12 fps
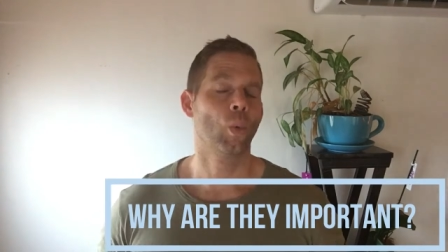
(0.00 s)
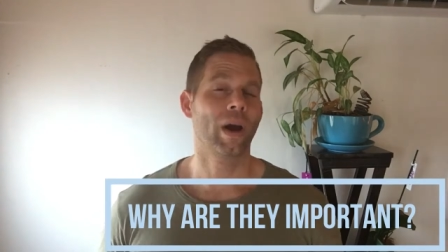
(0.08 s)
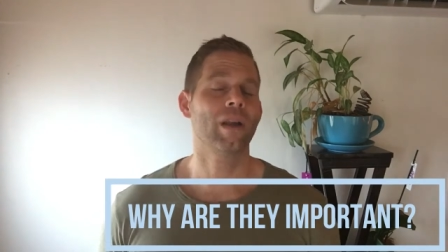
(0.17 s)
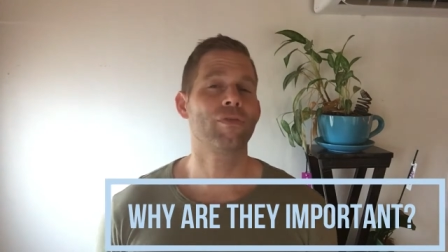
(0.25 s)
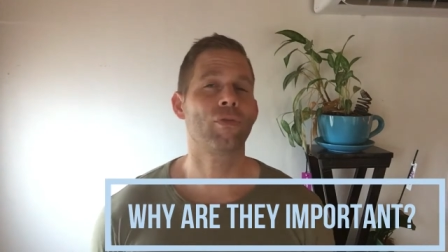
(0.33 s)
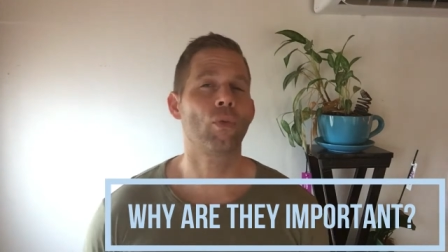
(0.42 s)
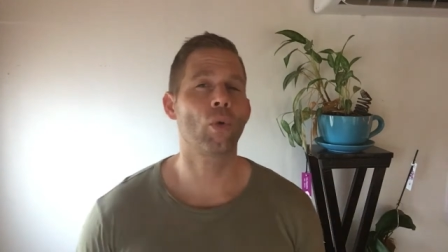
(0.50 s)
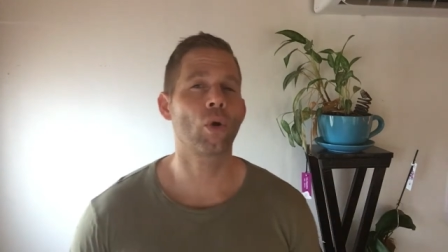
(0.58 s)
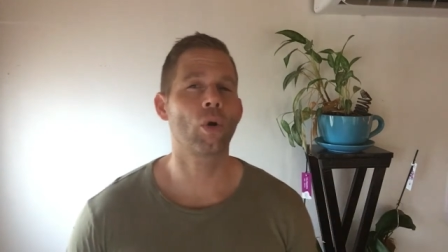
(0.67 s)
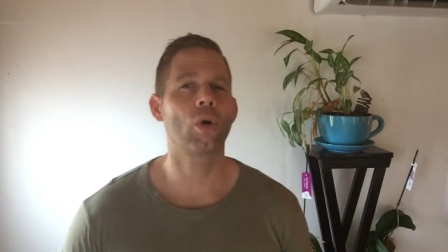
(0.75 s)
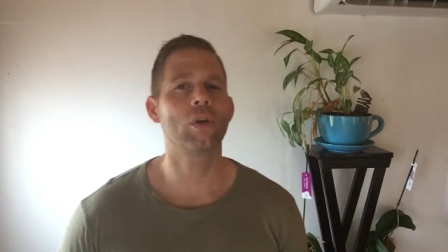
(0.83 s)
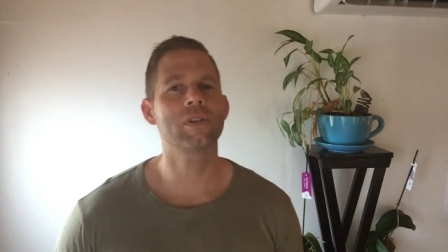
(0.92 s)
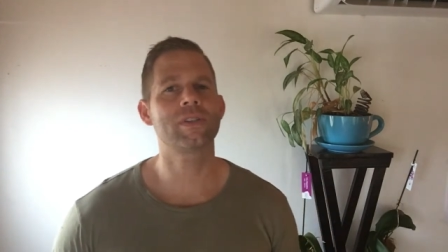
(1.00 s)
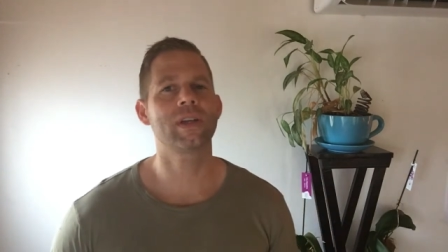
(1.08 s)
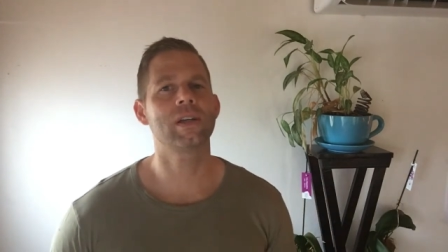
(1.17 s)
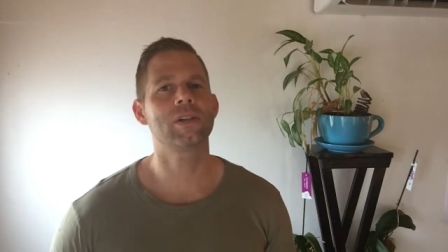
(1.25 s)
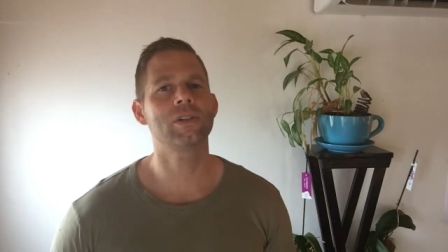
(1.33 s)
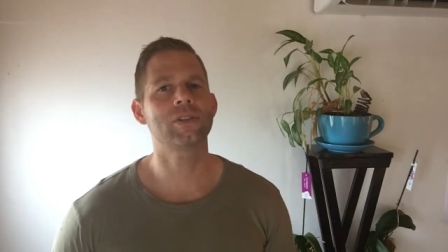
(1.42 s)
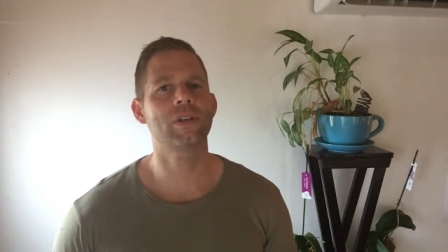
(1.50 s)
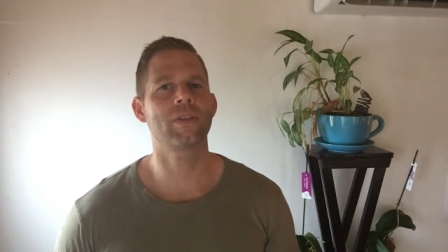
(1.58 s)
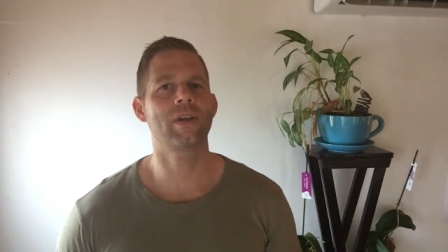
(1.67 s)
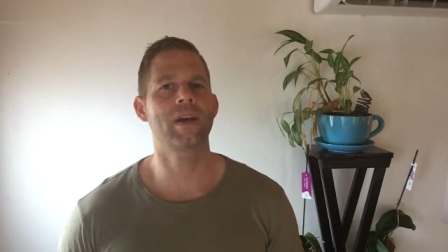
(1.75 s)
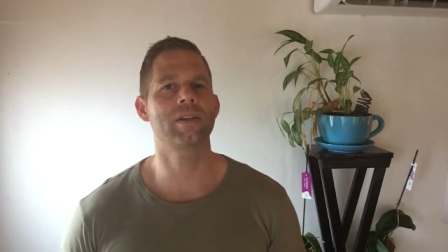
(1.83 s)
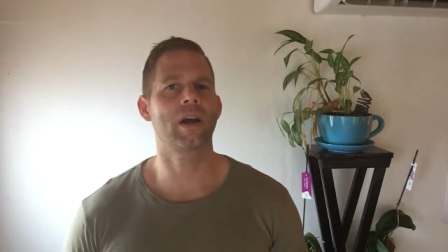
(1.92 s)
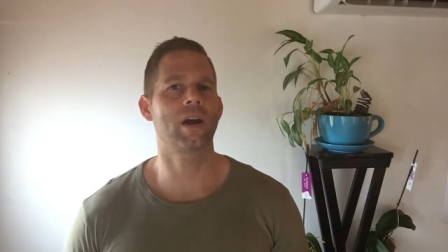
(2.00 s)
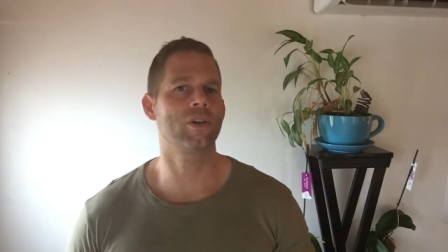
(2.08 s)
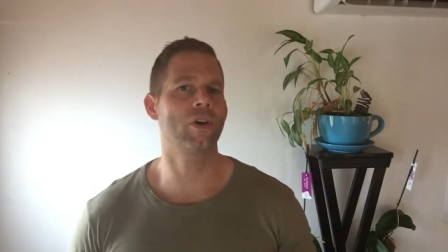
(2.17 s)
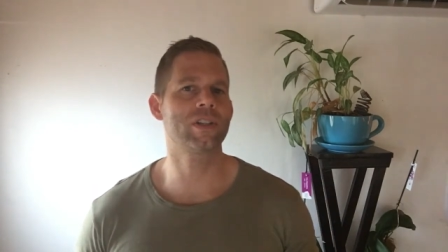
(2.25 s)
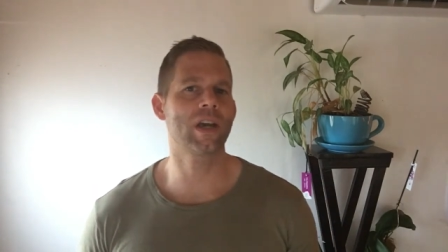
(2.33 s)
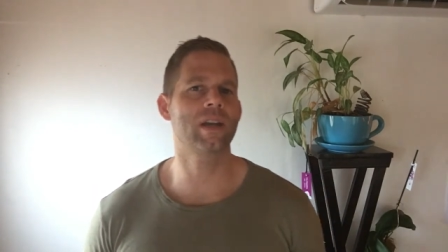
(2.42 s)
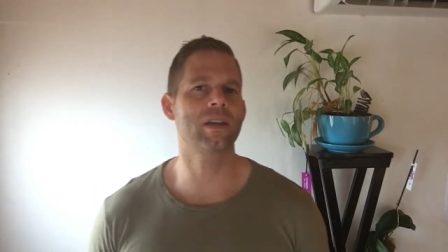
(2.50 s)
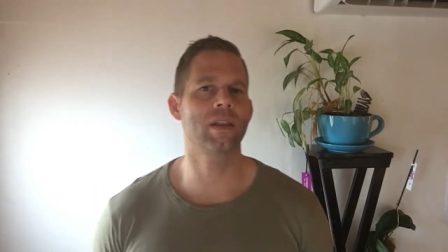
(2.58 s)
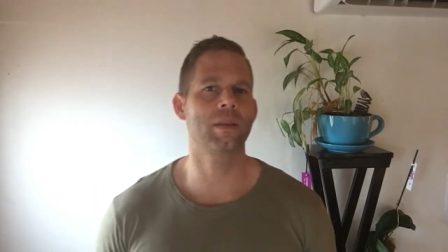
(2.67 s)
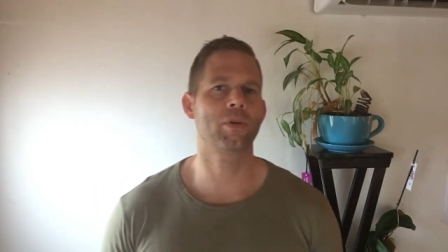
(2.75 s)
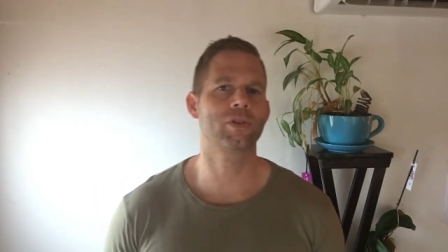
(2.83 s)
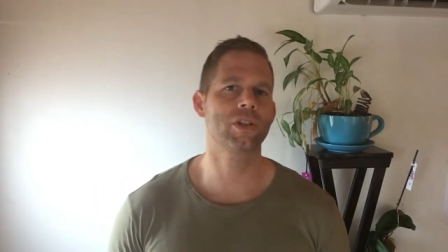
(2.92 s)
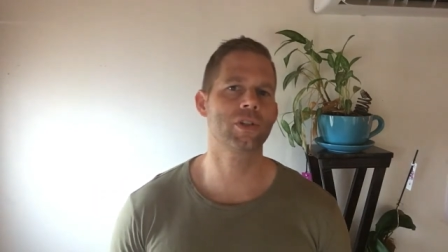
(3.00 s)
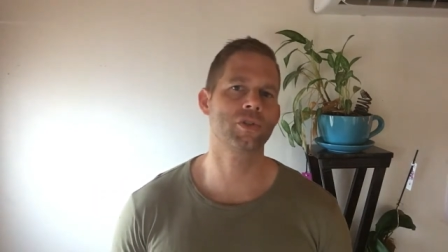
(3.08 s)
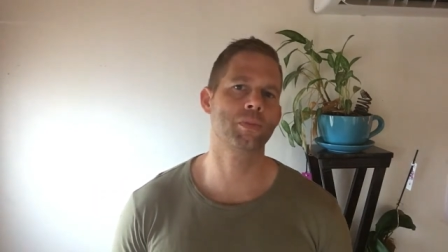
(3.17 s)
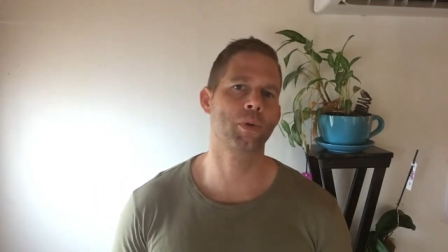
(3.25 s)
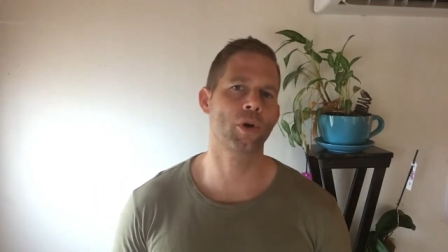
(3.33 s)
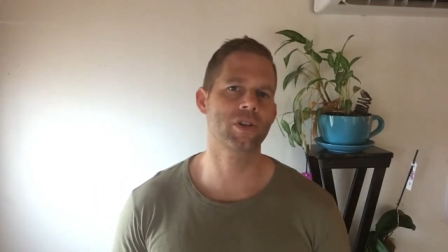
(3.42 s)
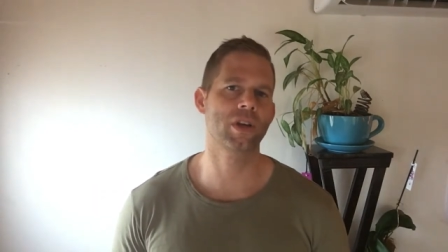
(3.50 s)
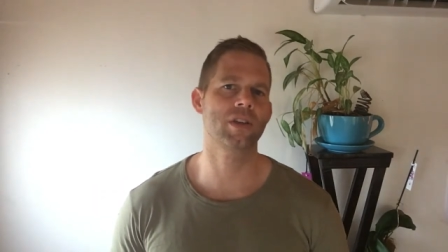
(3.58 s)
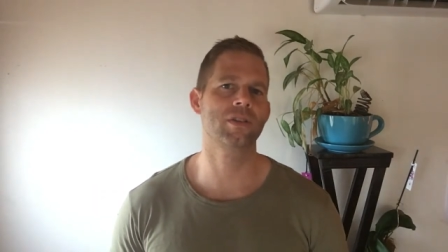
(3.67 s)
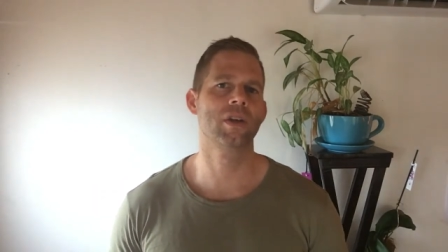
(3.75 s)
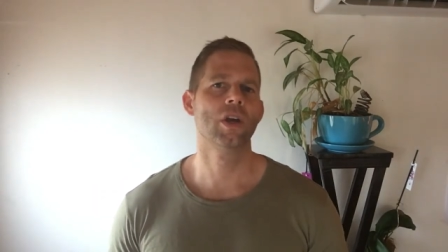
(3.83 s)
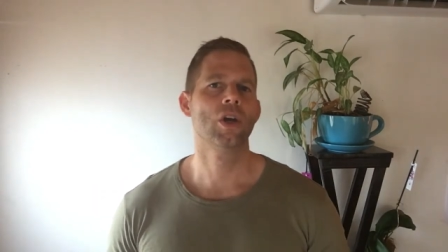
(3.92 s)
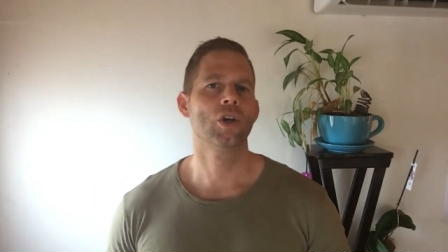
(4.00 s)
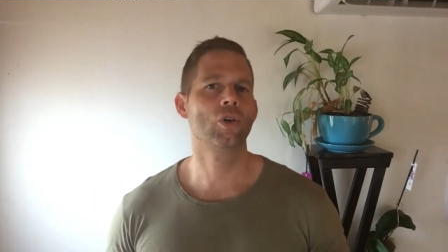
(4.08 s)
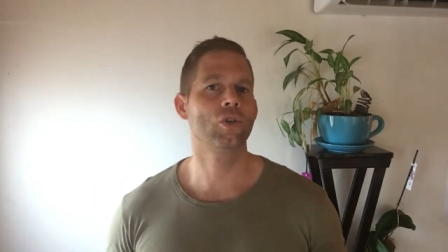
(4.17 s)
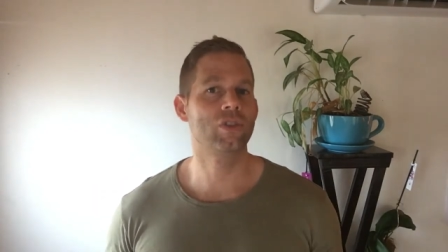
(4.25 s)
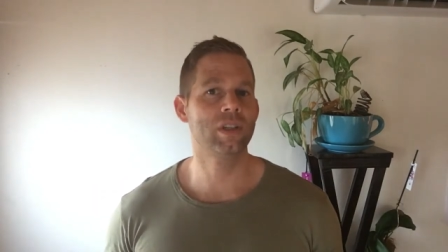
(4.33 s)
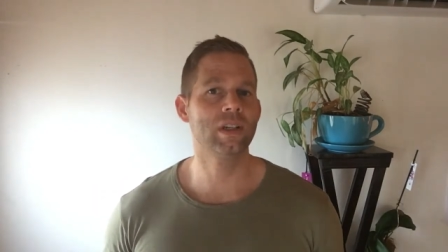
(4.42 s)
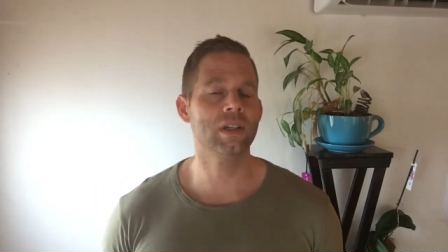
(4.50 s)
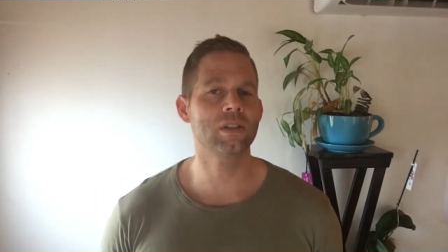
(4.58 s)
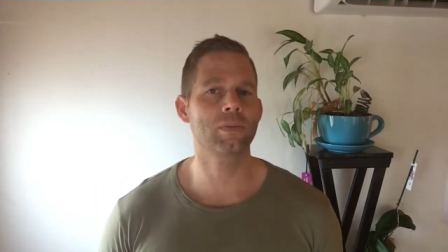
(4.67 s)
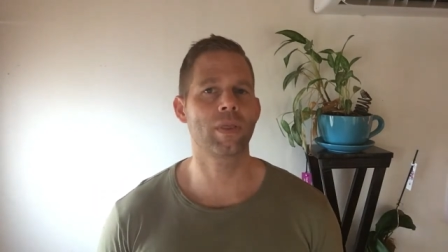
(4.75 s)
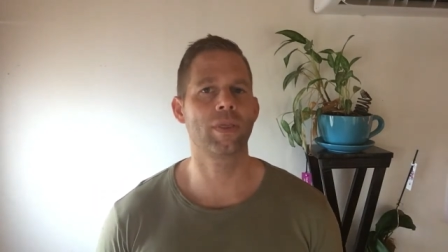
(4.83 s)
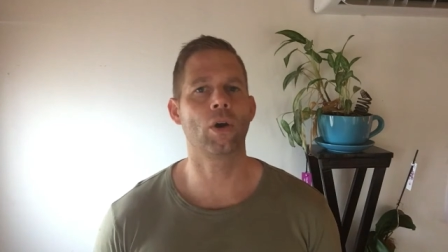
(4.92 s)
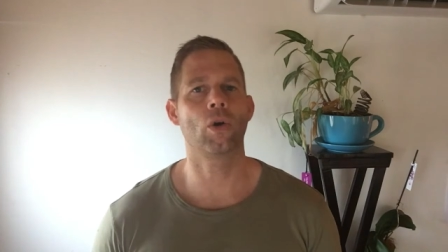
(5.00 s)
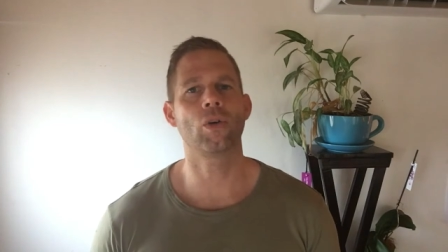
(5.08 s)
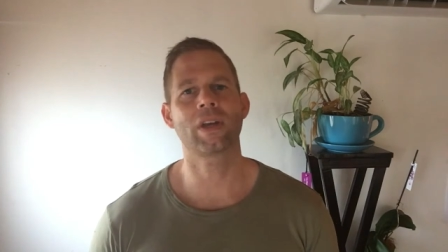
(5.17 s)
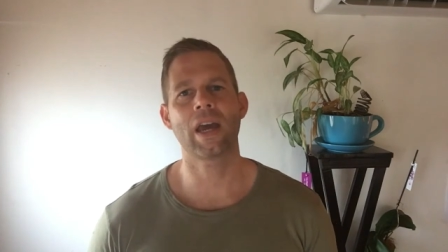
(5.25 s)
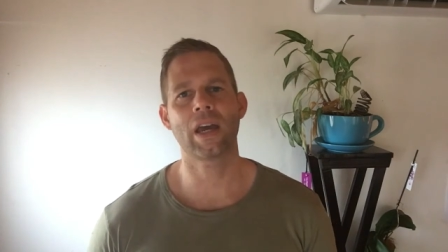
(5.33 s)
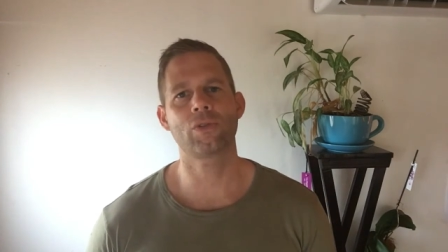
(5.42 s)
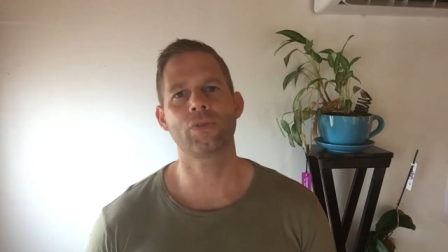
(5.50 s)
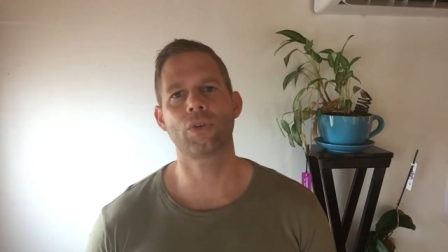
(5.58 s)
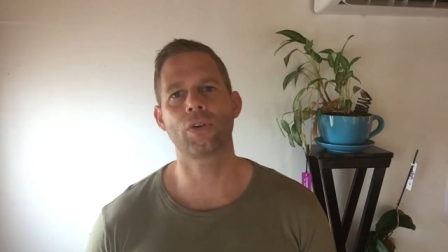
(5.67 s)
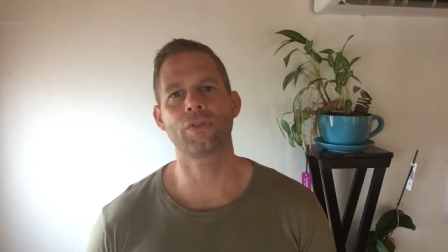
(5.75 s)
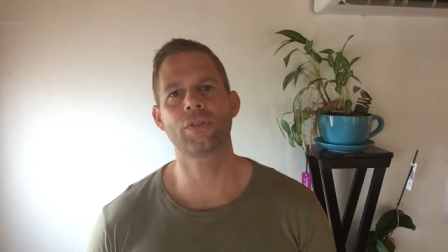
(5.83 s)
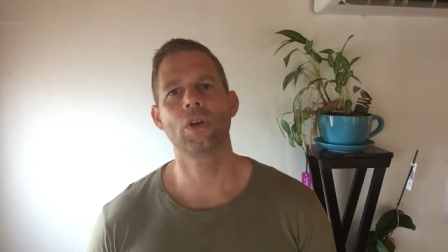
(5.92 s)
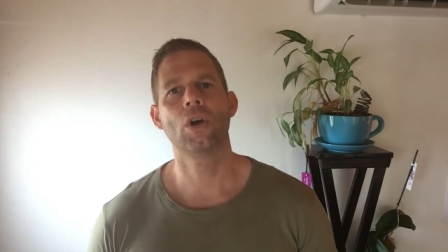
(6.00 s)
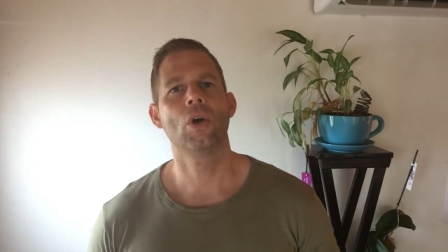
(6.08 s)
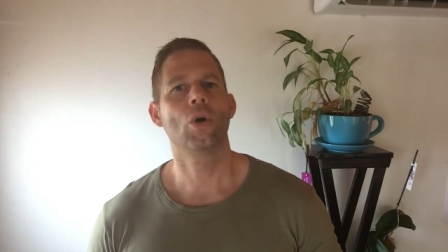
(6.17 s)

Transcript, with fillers: Well, for wholesalers that are not yet in the position to purchase good deals with their own cash reserves